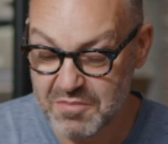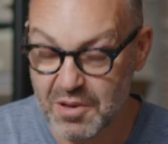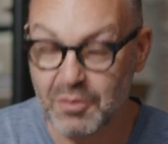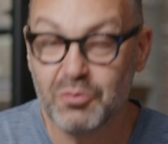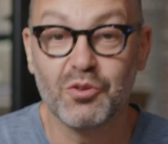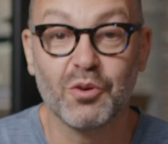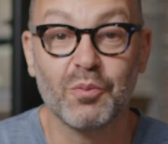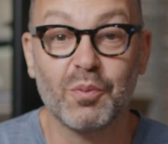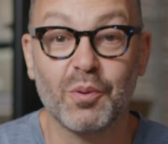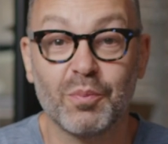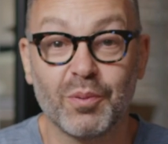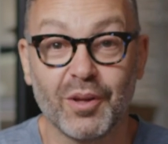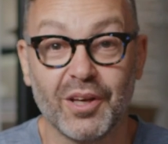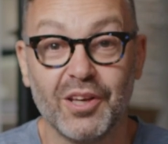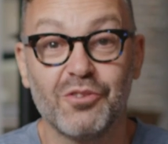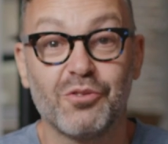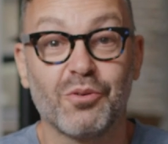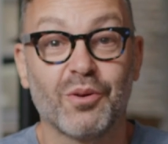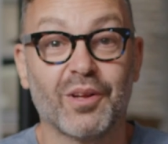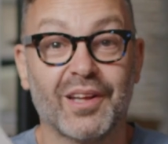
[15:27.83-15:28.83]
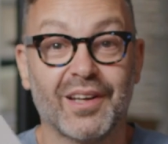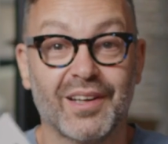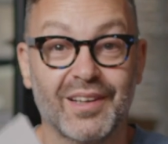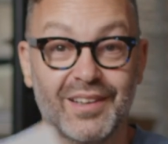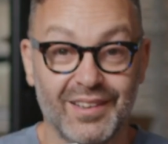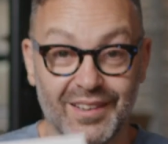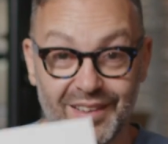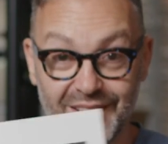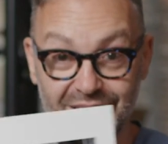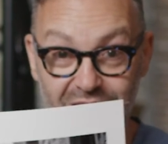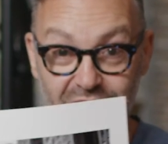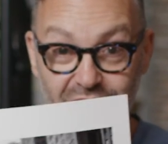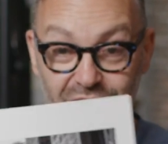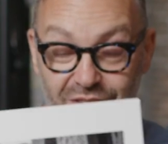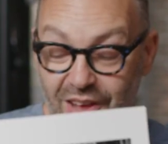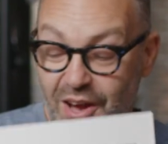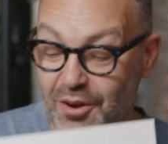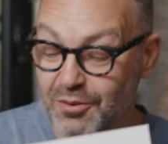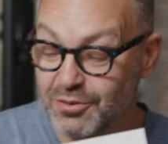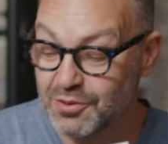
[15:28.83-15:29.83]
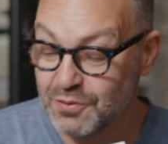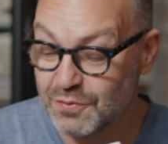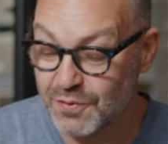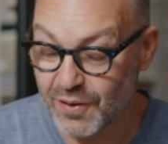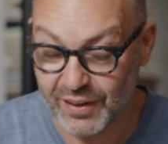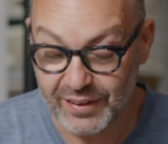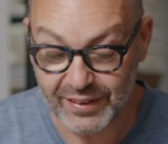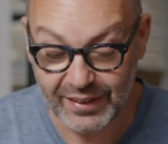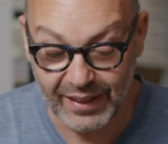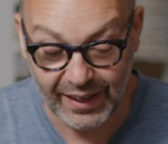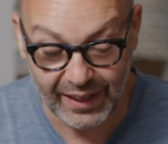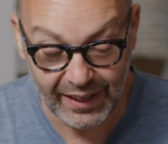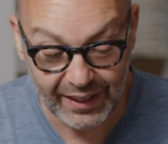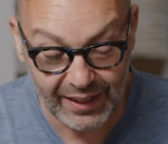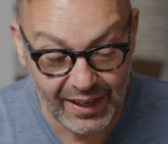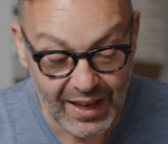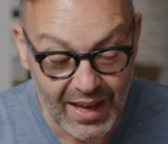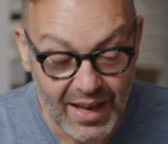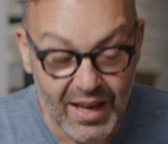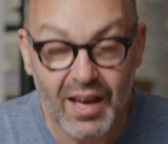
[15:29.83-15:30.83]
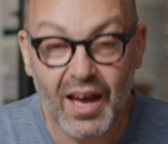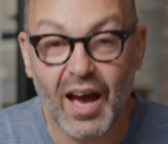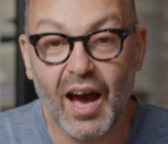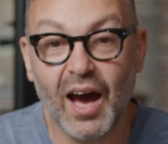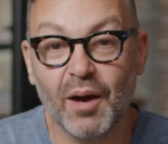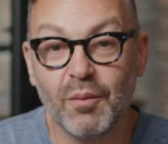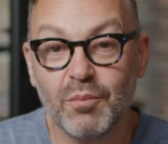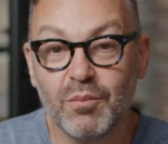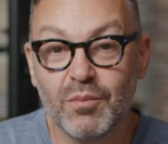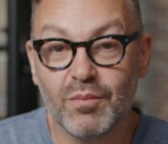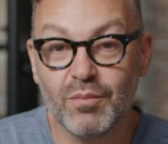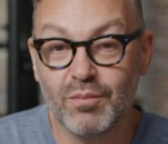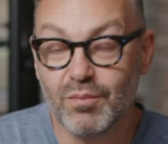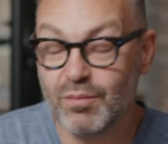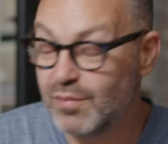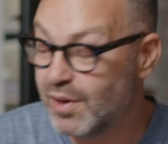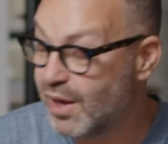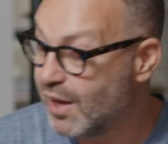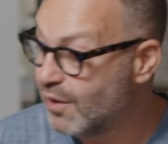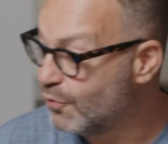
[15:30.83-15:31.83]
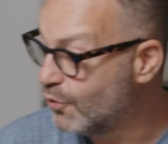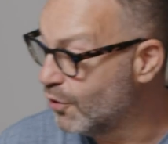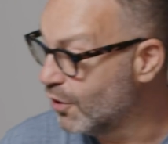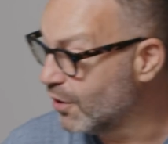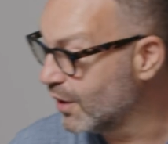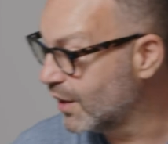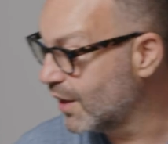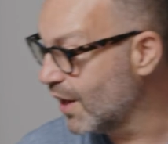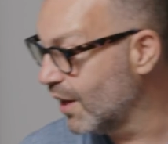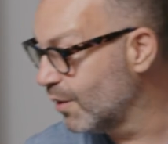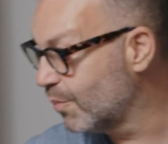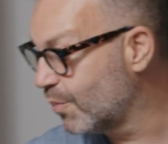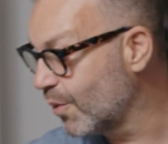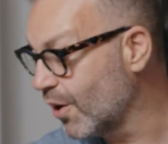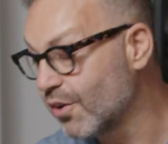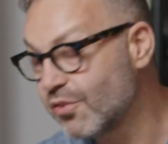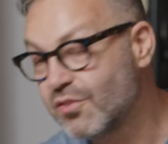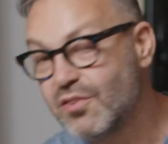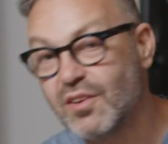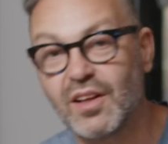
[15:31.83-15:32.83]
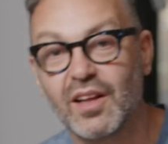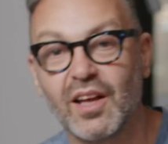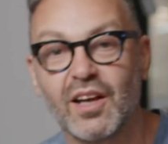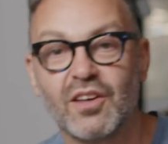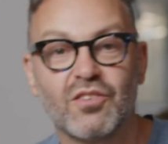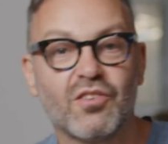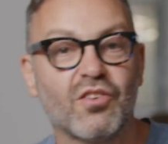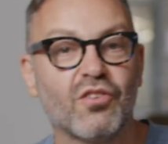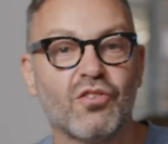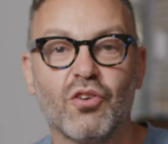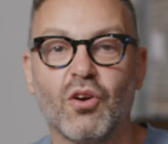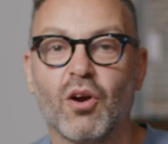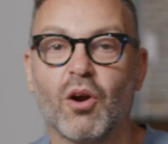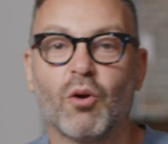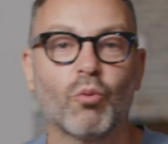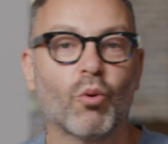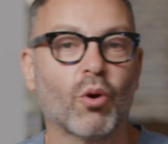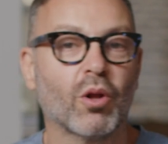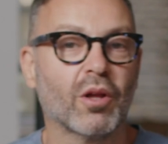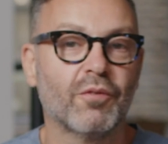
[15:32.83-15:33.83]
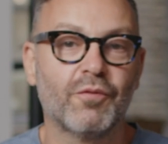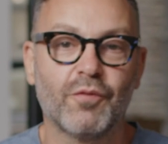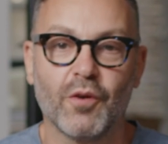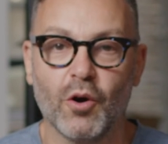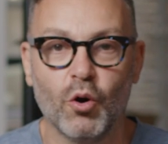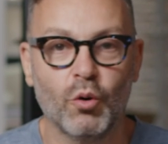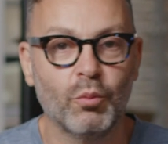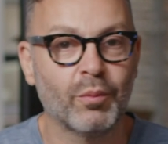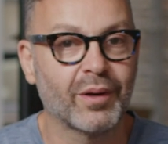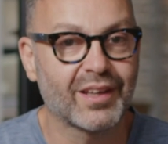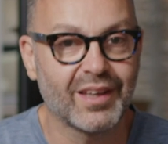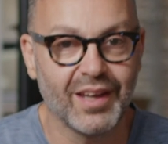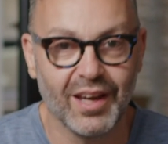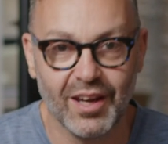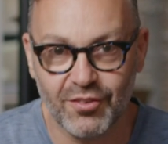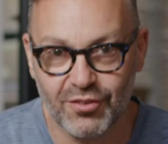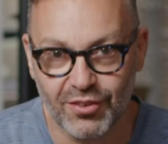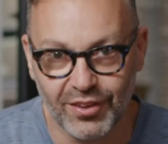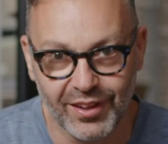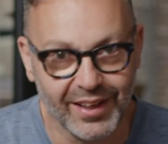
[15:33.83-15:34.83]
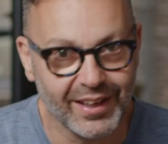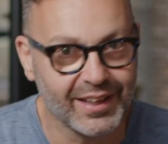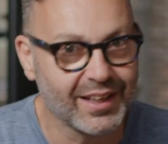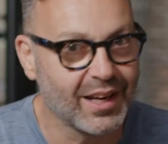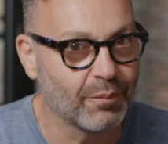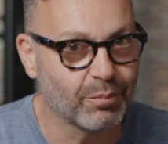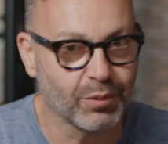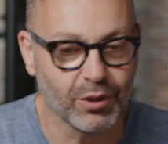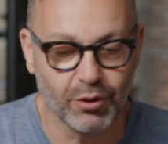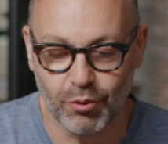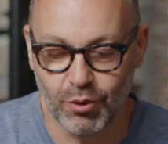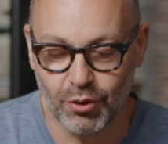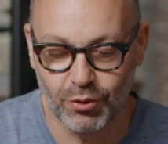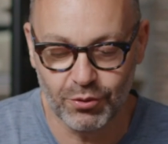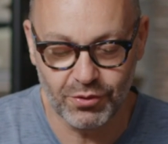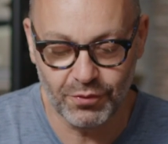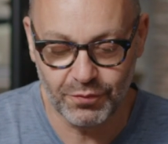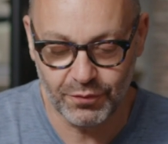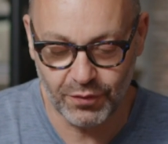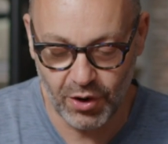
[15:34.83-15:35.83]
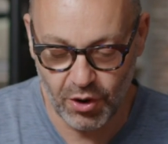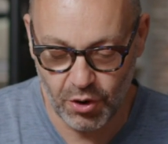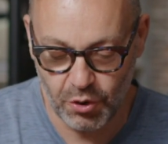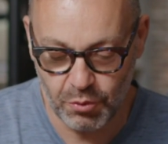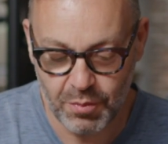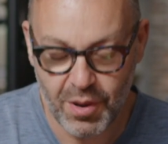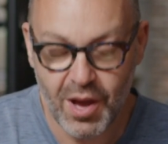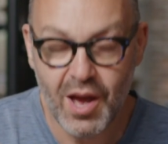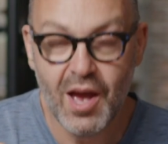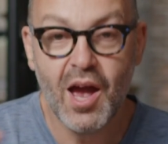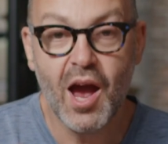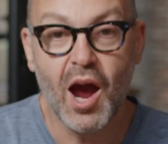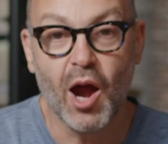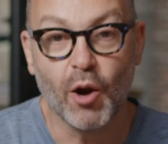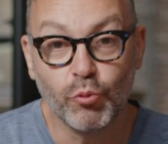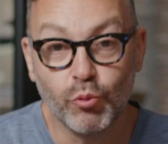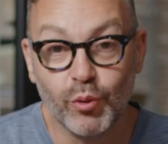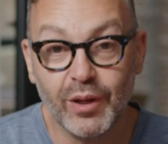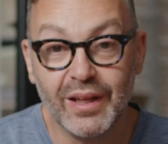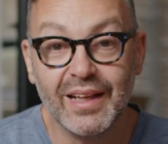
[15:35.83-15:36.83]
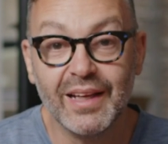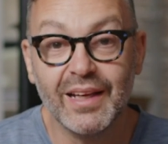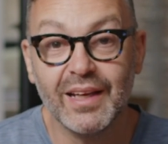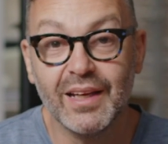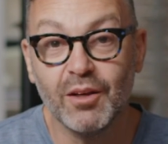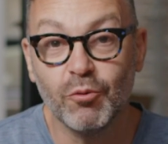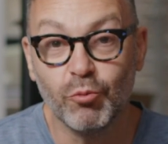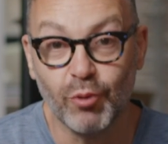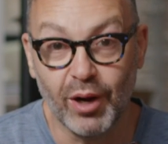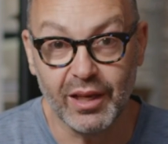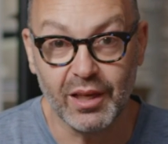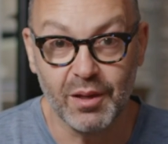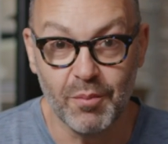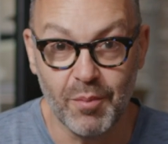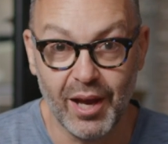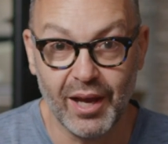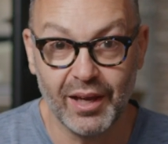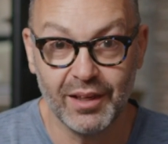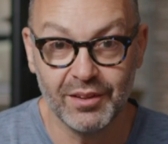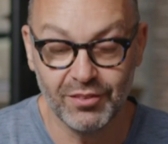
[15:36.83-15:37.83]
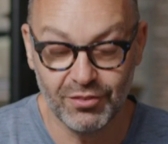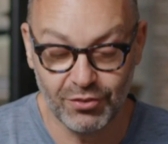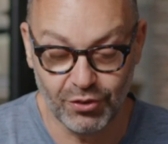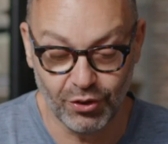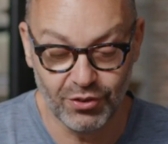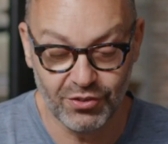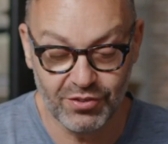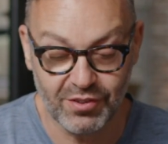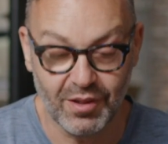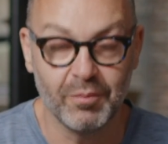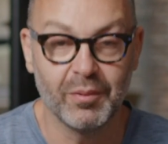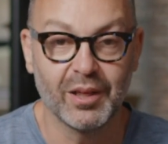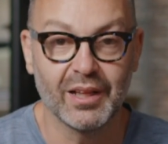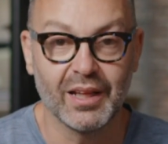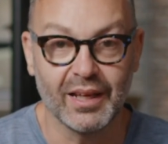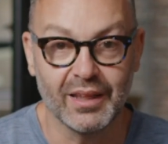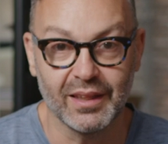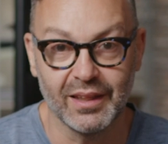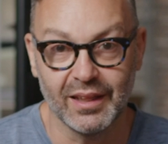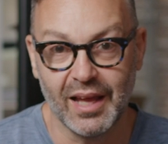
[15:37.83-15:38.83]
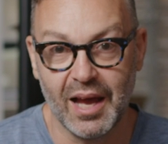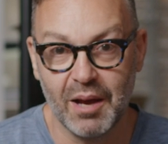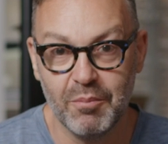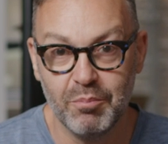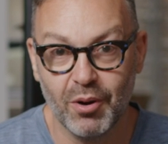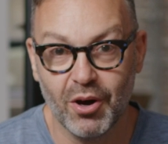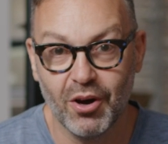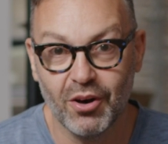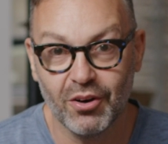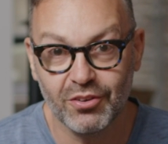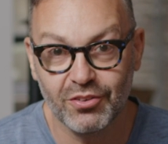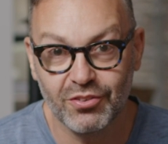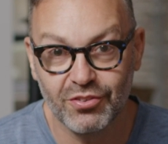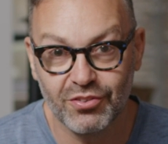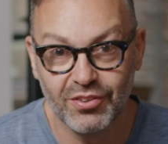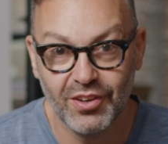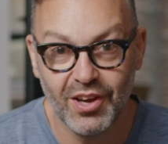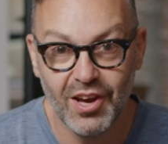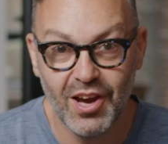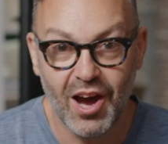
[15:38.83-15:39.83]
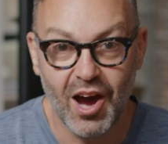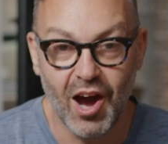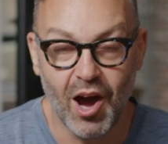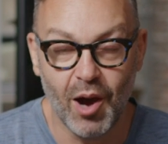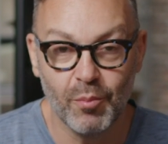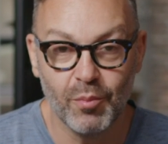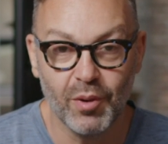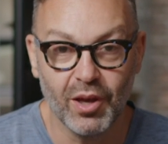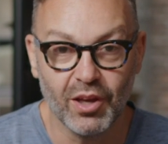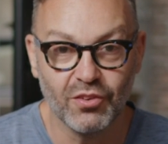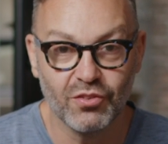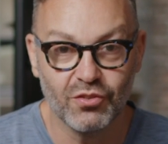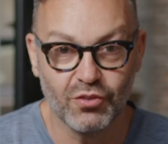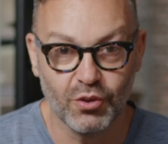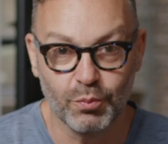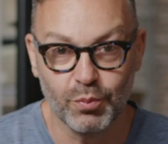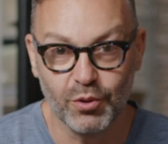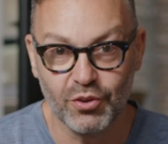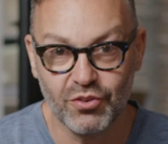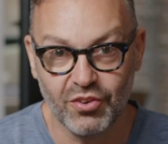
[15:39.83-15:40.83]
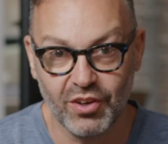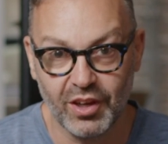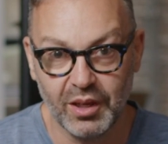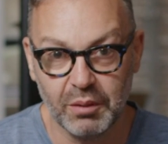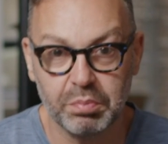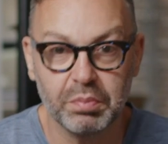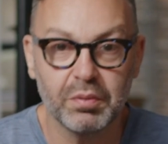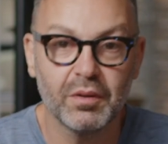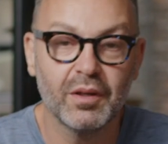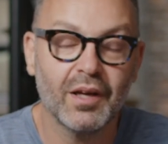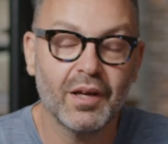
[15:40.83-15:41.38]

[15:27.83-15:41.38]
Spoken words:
super pleased with it. So that was a fun day. If you're the kind of person that likes to shoot a roll of film, occasionally a couple of rolls of film, I really recommend doing something like the lab box. It's super cheap.